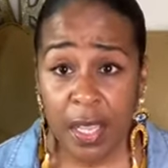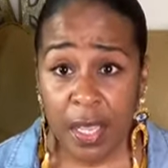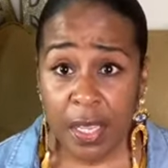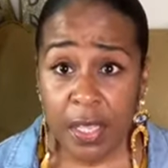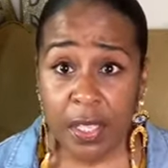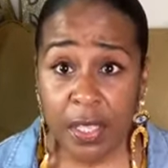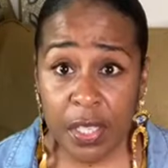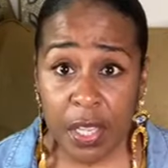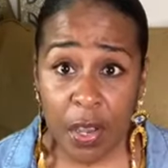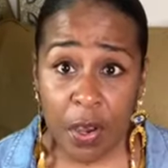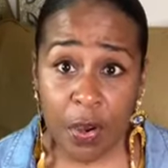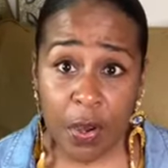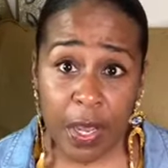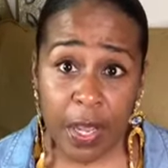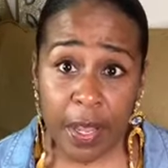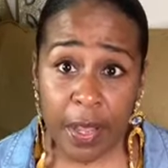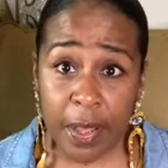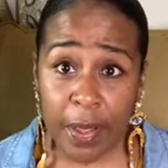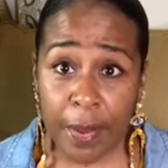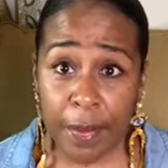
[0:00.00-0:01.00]
So
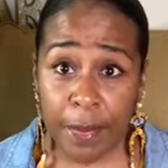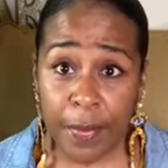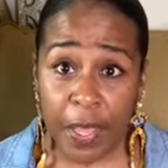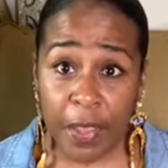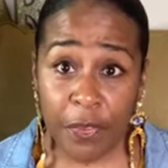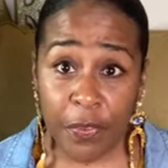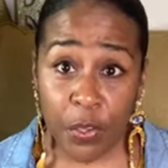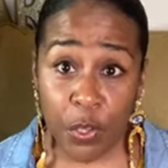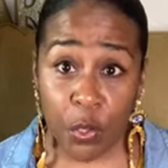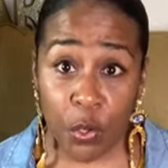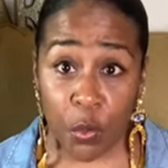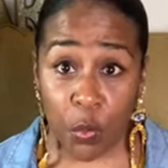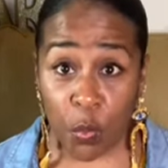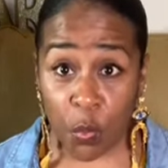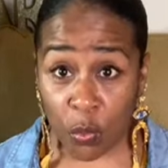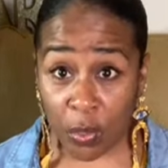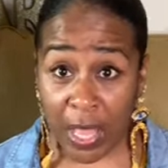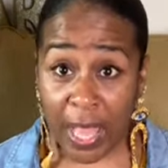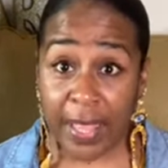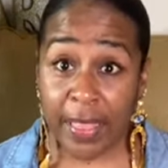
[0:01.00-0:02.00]
um, if you
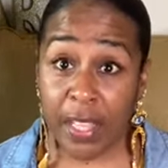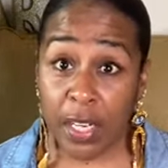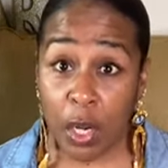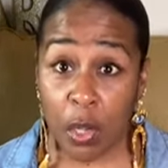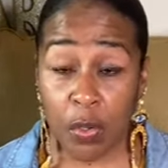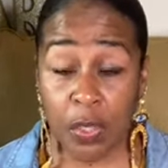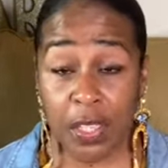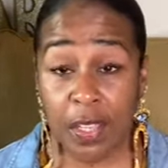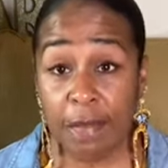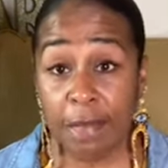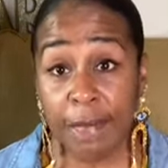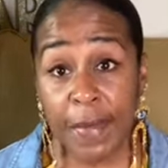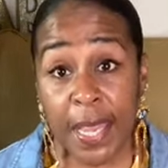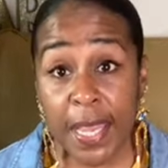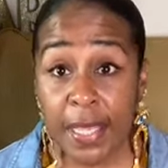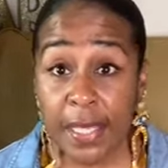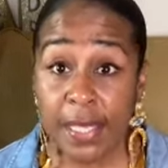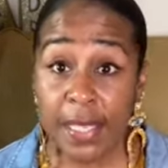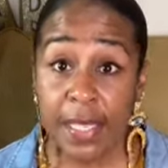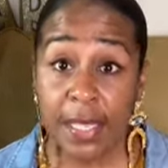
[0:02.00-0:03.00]
like the notes of
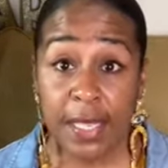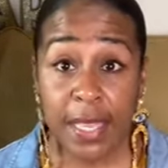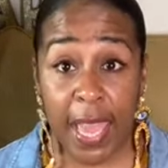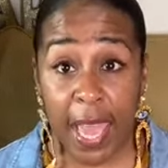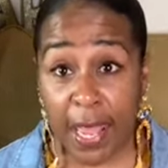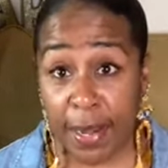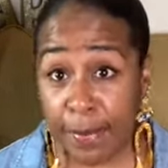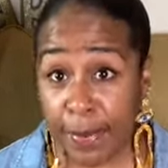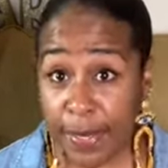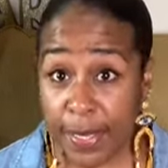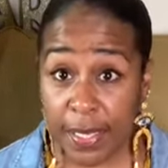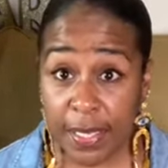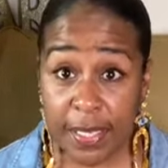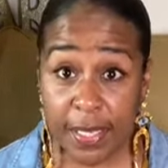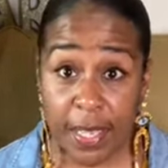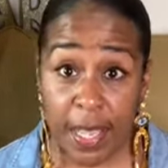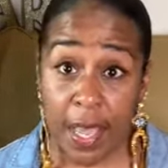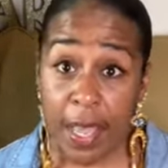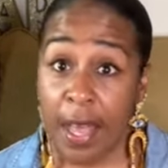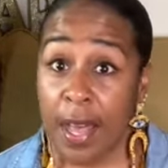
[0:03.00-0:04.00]
mint, cannabis,
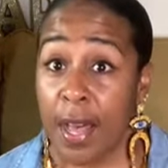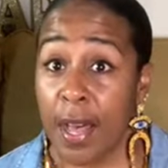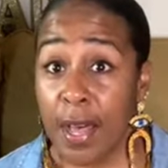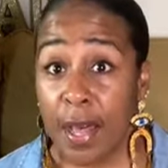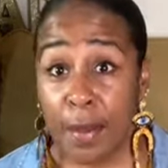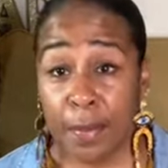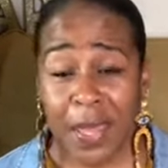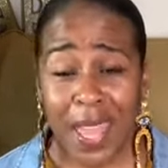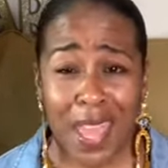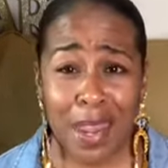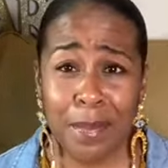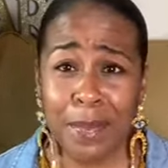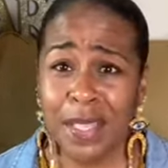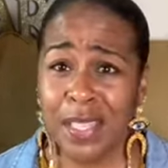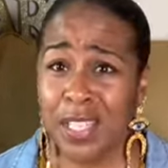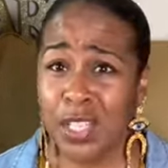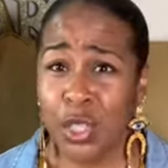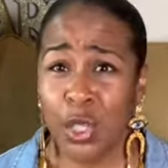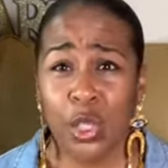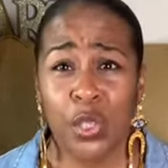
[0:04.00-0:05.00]
um, cannabis
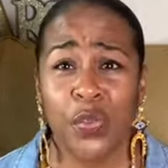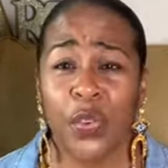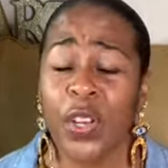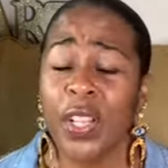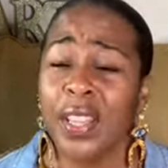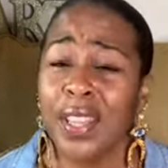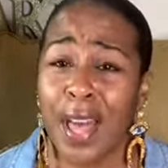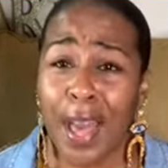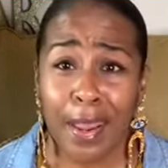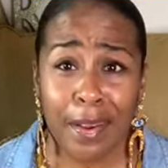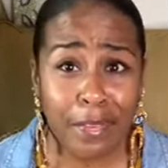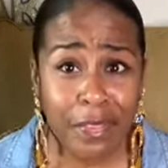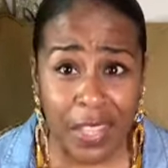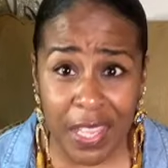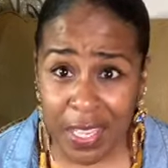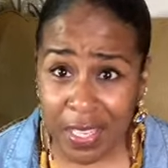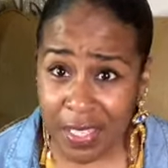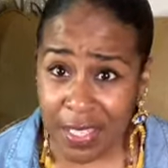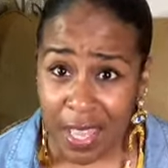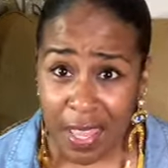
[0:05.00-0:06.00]
is used for a lot of
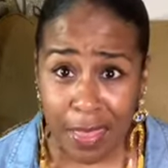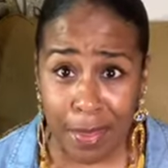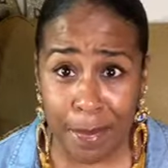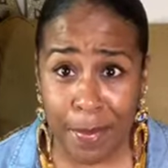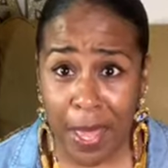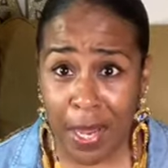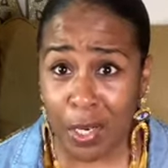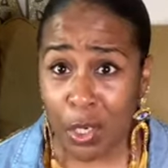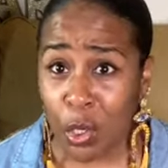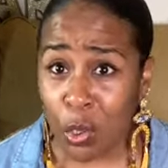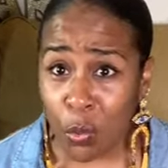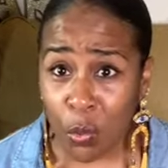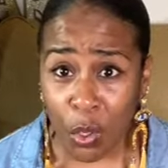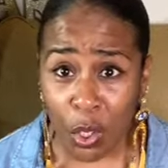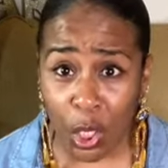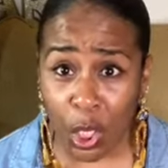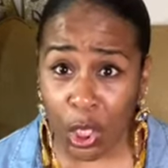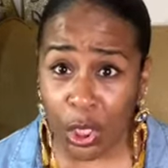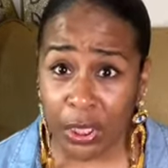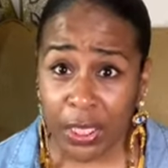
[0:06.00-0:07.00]
things in the medical
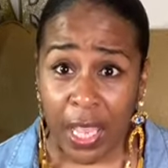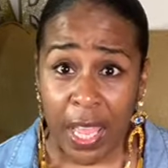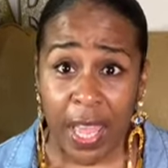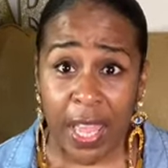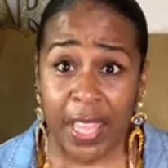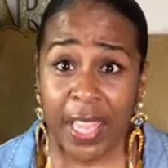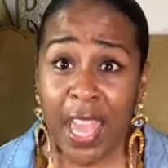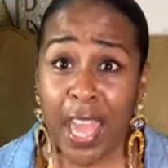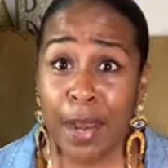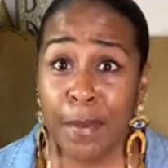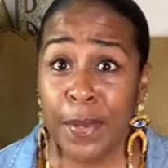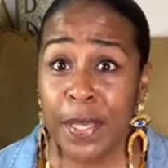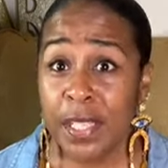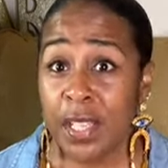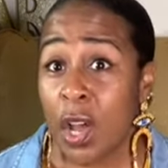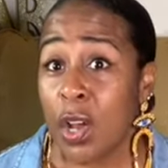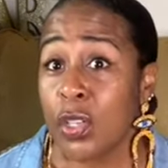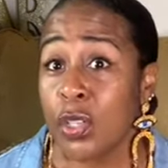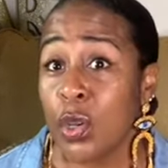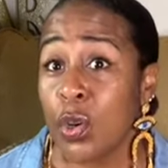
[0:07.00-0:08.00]
world. Cannabis
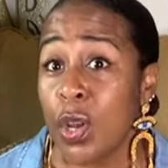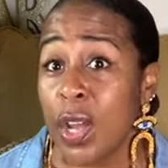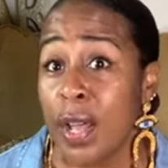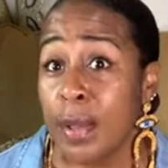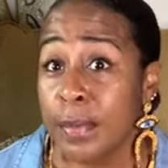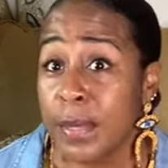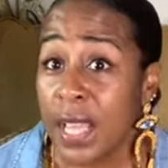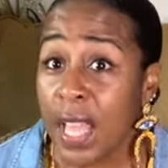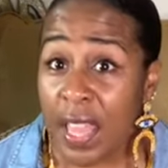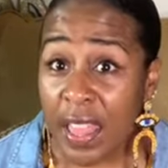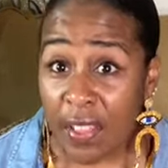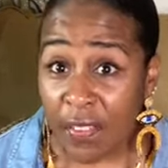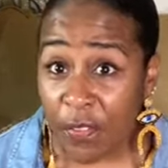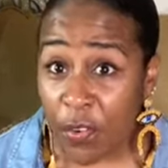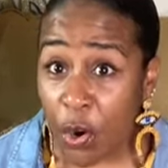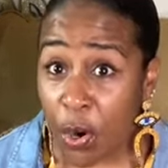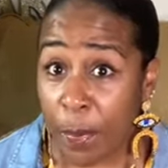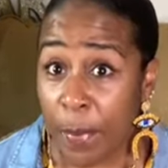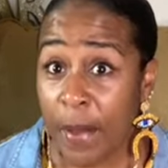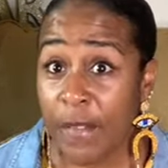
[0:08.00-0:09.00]
also comes in the
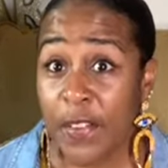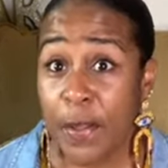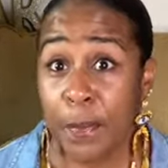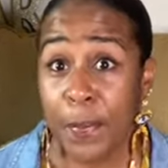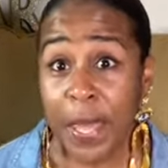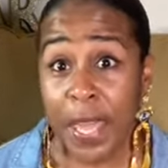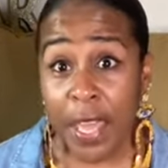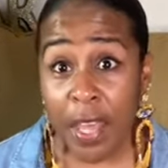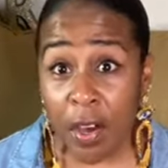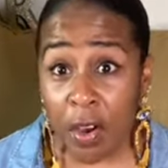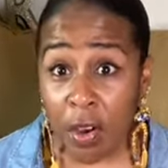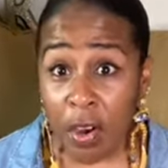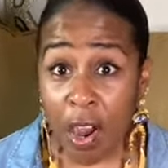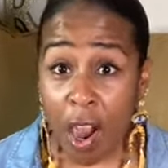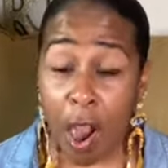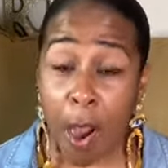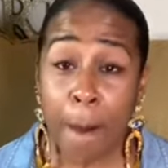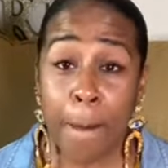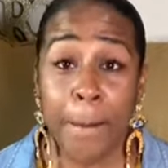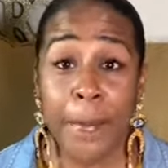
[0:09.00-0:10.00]
form of a pill
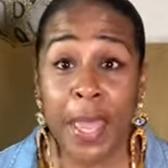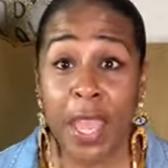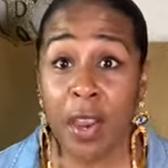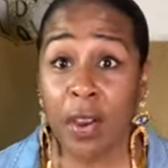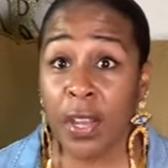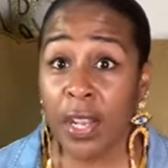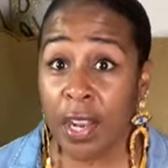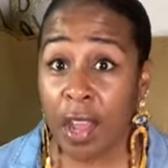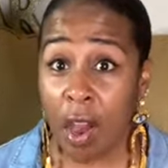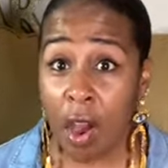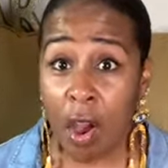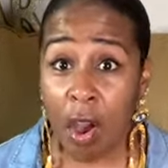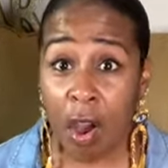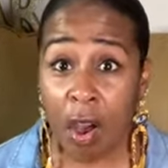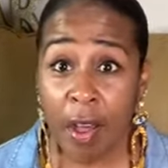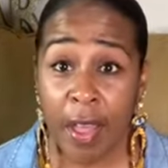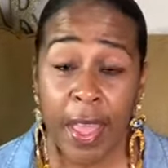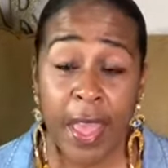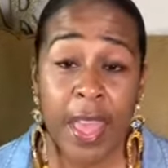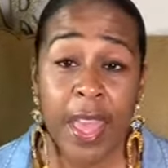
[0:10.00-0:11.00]
called
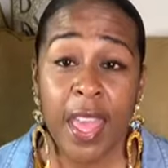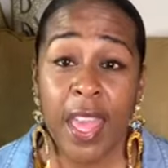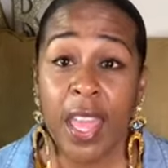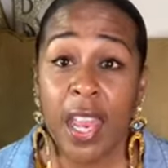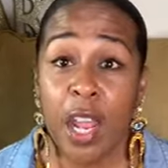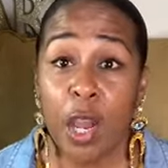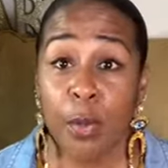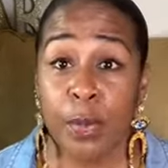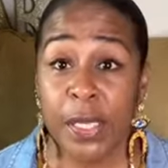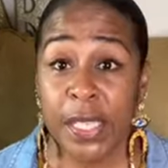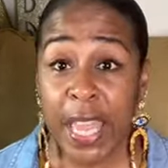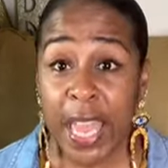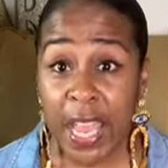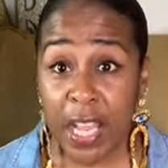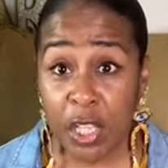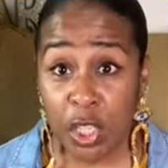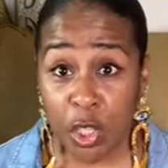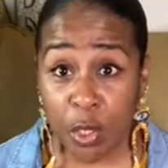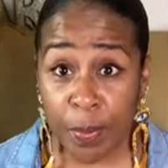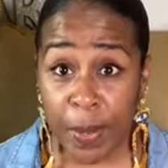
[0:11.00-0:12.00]
Marinol. It helps
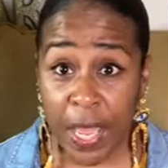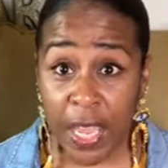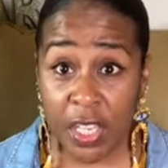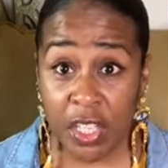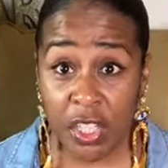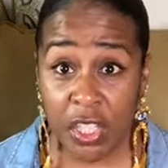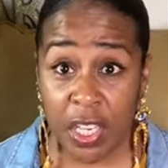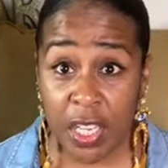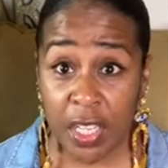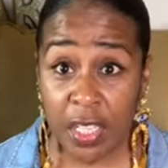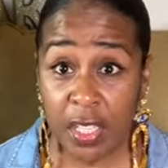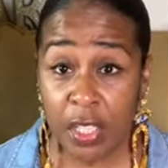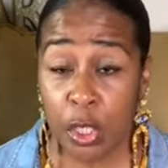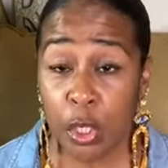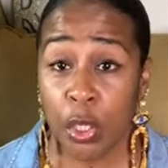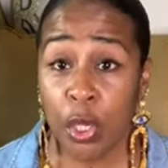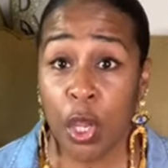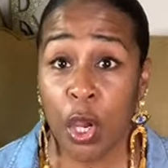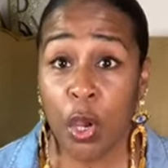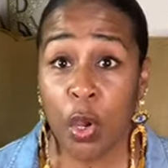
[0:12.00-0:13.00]
cancer patients,
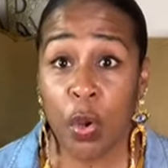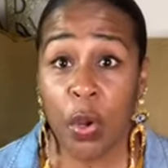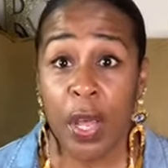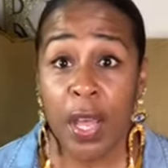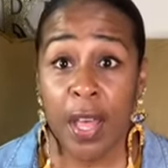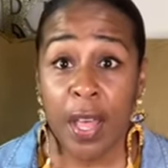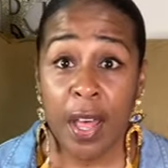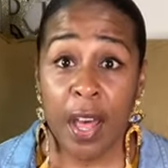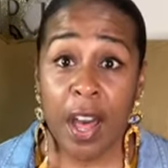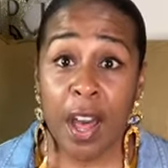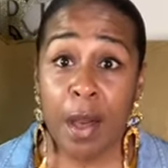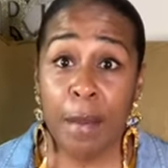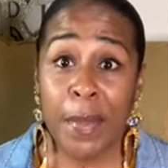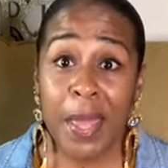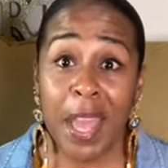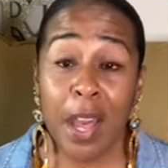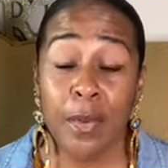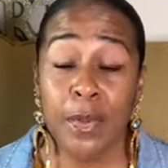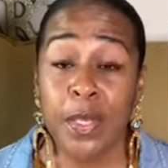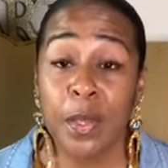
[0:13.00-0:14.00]
you know, um, it
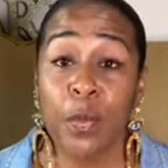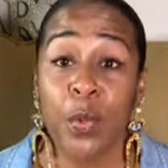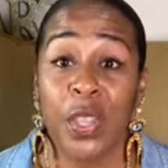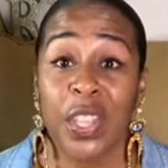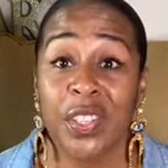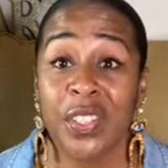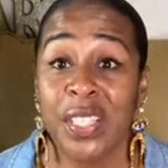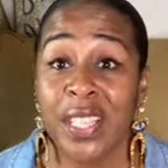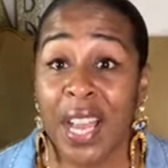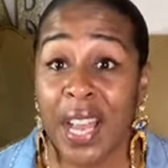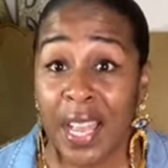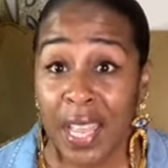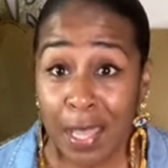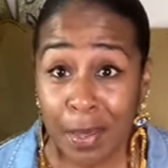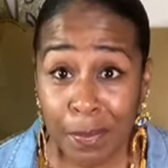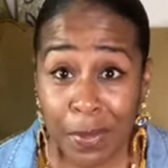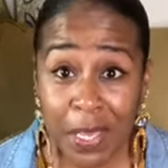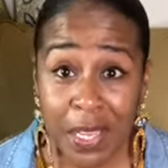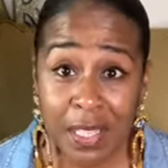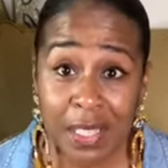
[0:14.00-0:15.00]
helps them with their
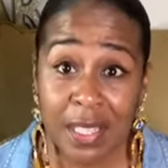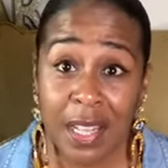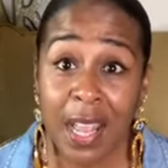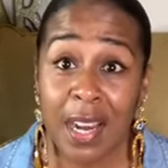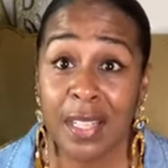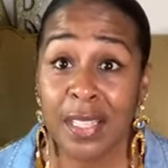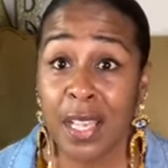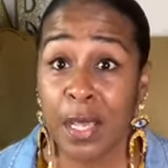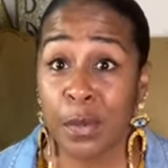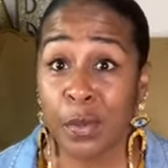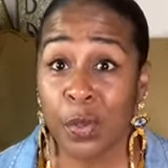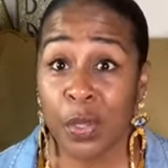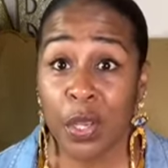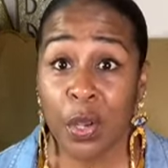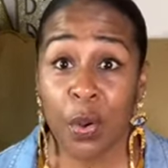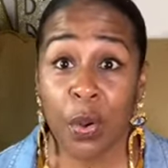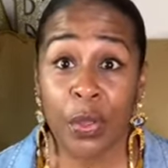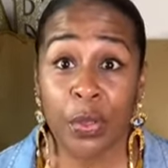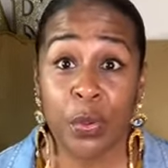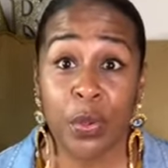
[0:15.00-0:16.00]
diet because a lot of times when they're
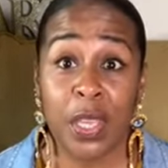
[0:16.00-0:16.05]
going through